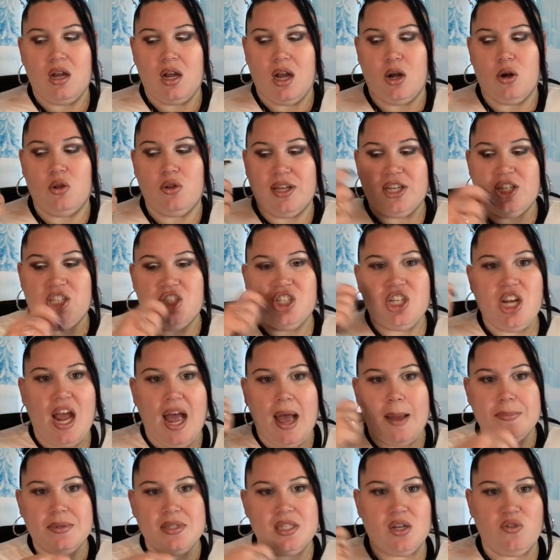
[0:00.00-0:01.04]
I don't like
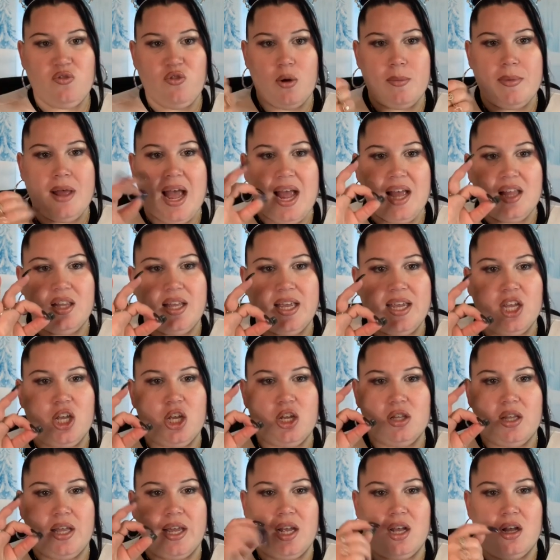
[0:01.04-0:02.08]
chapstick formula. I like,
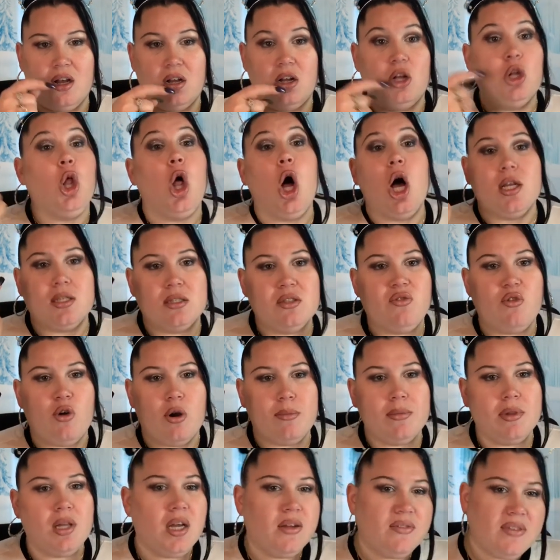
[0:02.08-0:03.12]
like, gloss
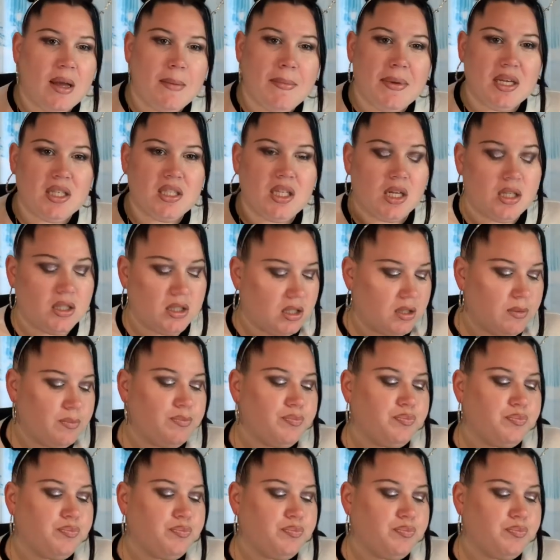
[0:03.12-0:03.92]
formula, if that makes sense.